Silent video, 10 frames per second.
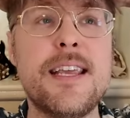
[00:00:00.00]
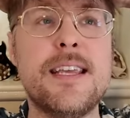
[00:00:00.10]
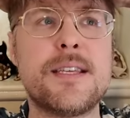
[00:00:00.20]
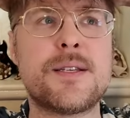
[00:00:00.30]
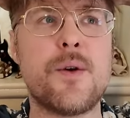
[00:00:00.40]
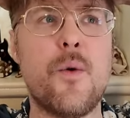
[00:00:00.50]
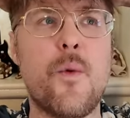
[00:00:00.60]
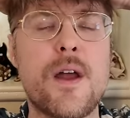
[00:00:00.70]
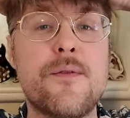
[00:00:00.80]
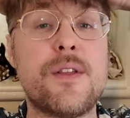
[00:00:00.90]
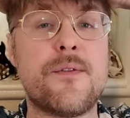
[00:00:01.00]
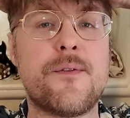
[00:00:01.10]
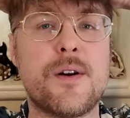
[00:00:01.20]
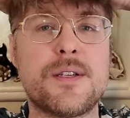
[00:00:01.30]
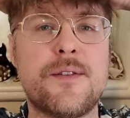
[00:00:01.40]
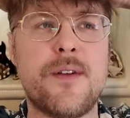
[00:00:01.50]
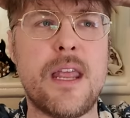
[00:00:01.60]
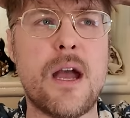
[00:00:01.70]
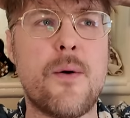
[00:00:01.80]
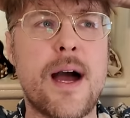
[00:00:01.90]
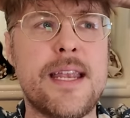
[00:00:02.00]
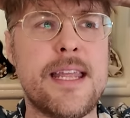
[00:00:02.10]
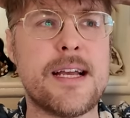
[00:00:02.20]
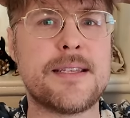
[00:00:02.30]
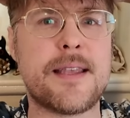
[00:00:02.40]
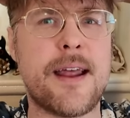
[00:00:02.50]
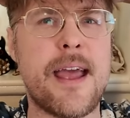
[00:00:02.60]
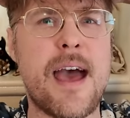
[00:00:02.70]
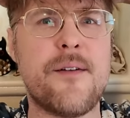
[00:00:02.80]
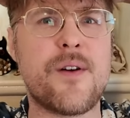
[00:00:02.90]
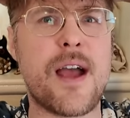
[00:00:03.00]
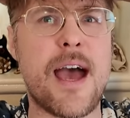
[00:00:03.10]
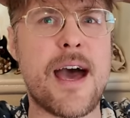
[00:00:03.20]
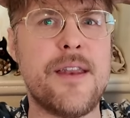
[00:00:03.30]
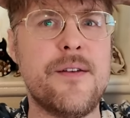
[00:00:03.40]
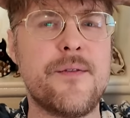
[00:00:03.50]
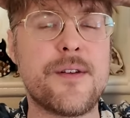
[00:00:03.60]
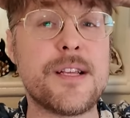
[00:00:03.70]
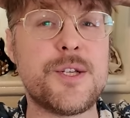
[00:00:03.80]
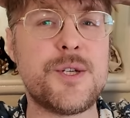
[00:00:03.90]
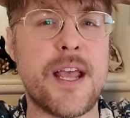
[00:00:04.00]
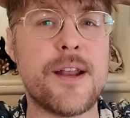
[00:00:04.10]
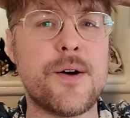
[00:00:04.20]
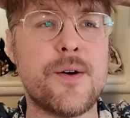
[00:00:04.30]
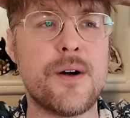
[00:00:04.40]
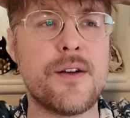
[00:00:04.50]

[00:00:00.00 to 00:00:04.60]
is one of the first video ideas that I ever had for this channel,